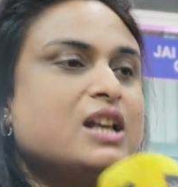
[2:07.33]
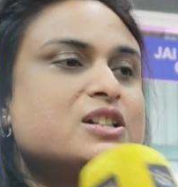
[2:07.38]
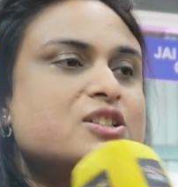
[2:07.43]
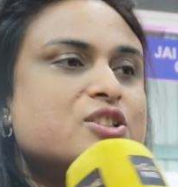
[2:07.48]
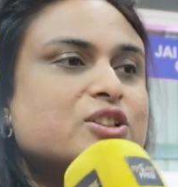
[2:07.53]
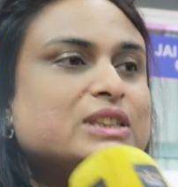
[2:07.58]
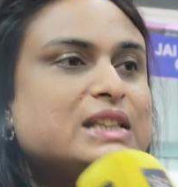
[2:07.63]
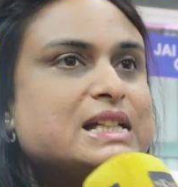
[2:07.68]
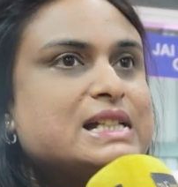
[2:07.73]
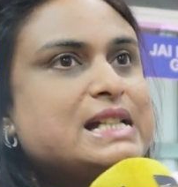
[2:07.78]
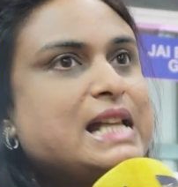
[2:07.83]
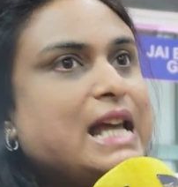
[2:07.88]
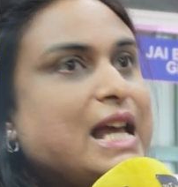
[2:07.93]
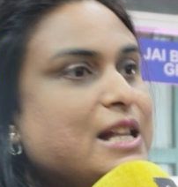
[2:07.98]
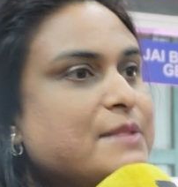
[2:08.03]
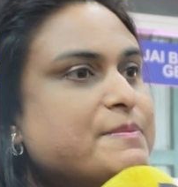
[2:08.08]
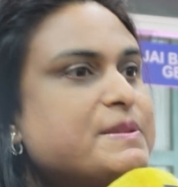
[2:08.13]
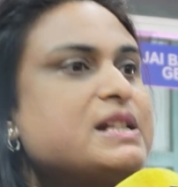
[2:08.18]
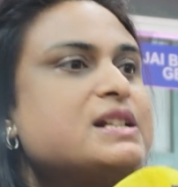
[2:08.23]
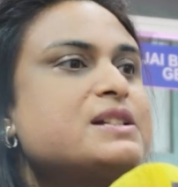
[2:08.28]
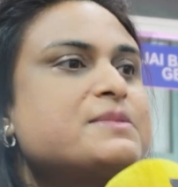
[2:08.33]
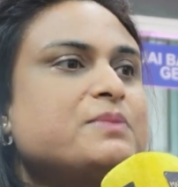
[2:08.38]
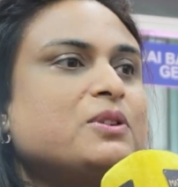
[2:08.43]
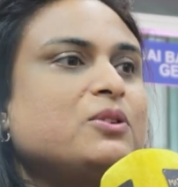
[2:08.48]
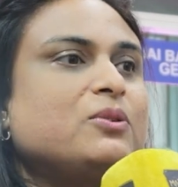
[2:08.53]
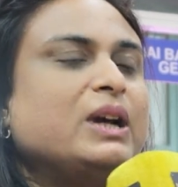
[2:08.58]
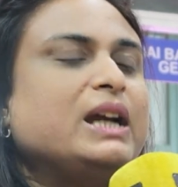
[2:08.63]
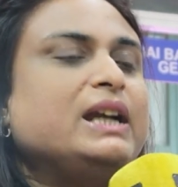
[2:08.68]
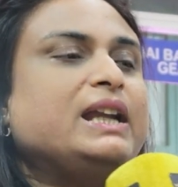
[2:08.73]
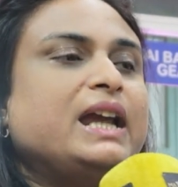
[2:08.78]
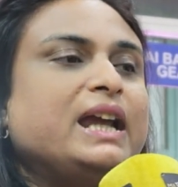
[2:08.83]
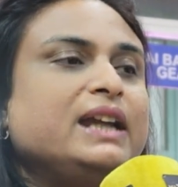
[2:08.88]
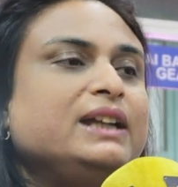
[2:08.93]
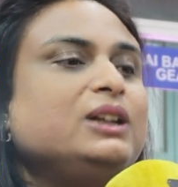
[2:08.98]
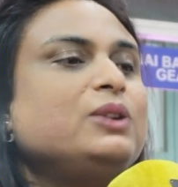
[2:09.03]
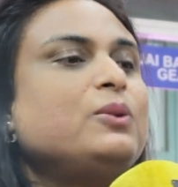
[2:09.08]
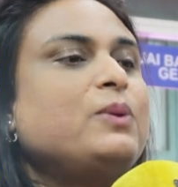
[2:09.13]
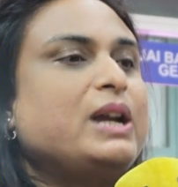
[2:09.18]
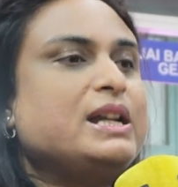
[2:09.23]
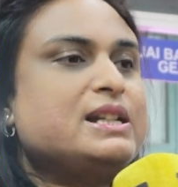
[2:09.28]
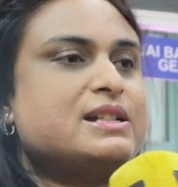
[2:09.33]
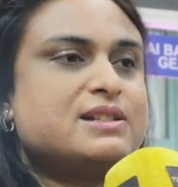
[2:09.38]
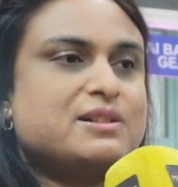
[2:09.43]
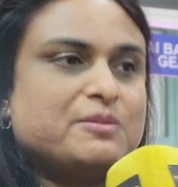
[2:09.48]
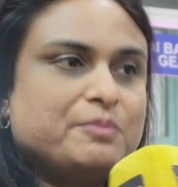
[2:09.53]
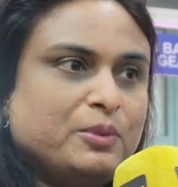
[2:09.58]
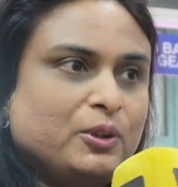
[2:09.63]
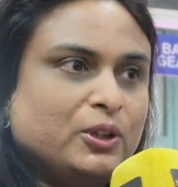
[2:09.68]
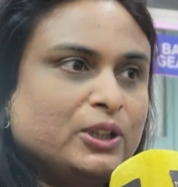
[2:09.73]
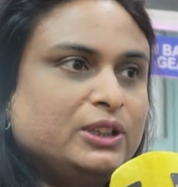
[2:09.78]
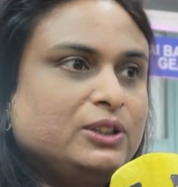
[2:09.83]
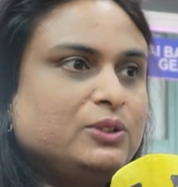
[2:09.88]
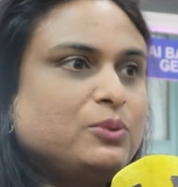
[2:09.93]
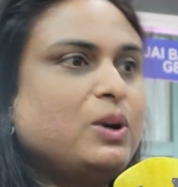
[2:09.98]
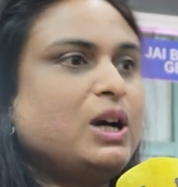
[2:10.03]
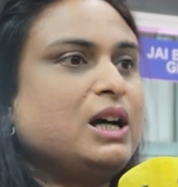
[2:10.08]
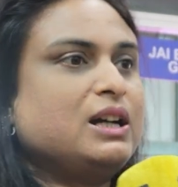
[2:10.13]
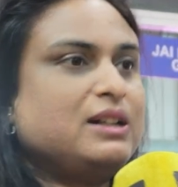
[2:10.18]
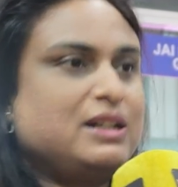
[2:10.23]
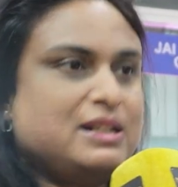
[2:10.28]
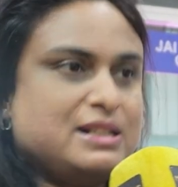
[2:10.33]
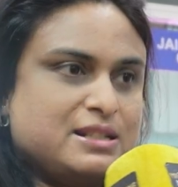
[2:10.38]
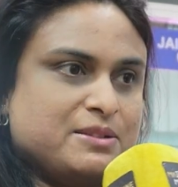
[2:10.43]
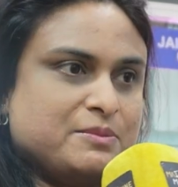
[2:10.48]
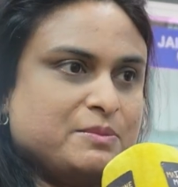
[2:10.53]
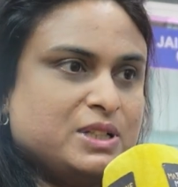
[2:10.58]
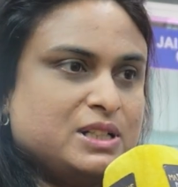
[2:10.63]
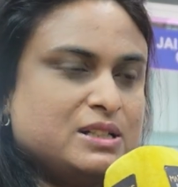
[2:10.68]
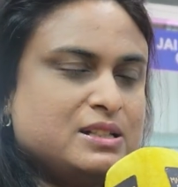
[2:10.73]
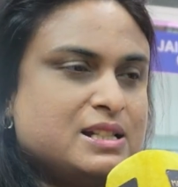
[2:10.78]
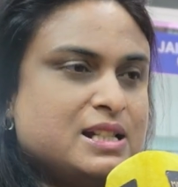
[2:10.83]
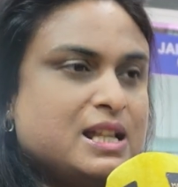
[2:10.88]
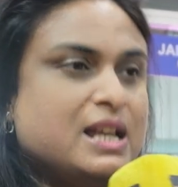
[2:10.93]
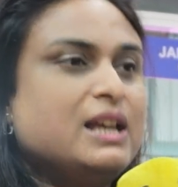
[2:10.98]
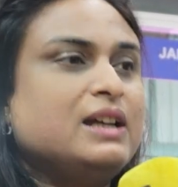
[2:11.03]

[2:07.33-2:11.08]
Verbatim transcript: So, this helps us provide end to end support to our customers,